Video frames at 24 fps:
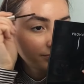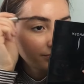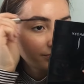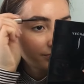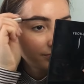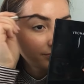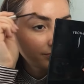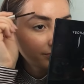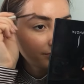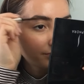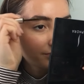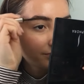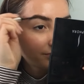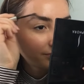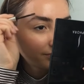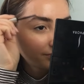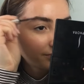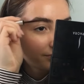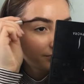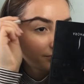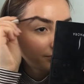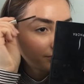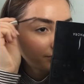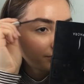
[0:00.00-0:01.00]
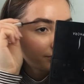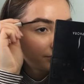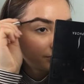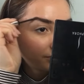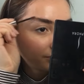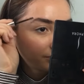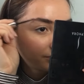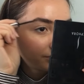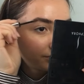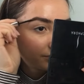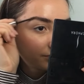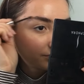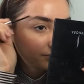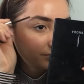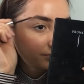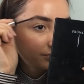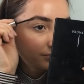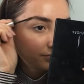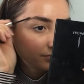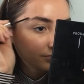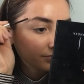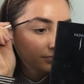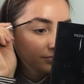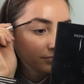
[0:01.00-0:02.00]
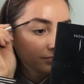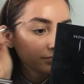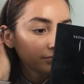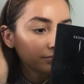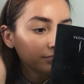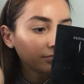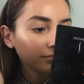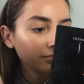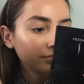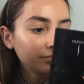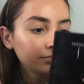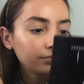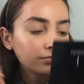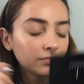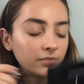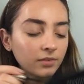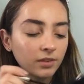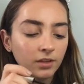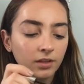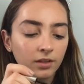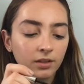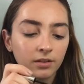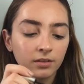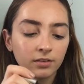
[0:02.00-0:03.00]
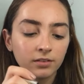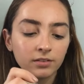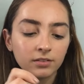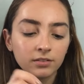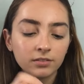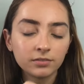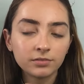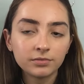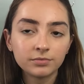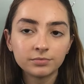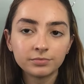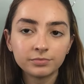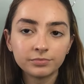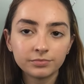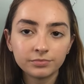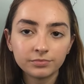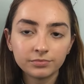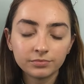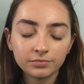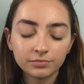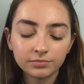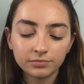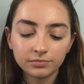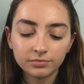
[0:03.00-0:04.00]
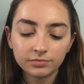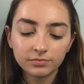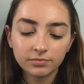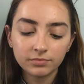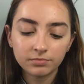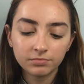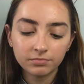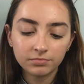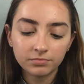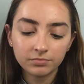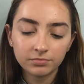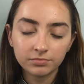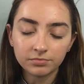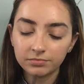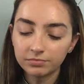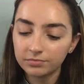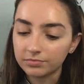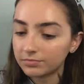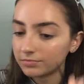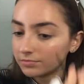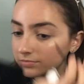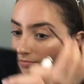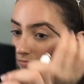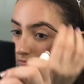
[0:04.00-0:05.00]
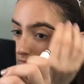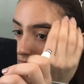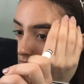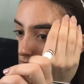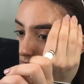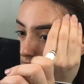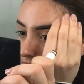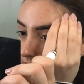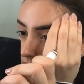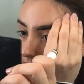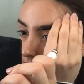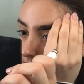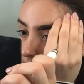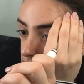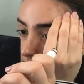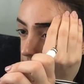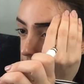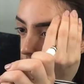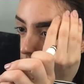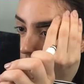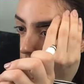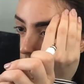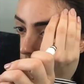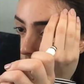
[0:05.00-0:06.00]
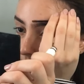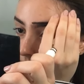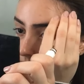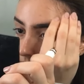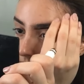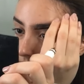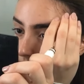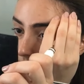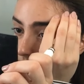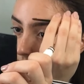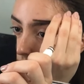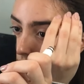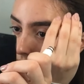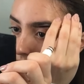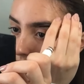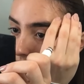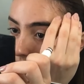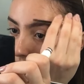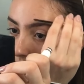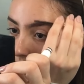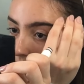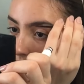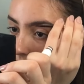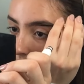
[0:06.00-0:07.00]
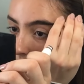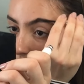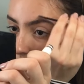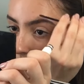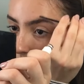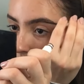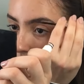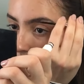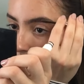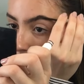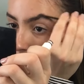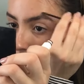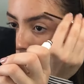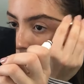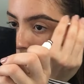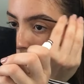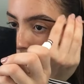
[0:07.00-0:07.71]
[no speech]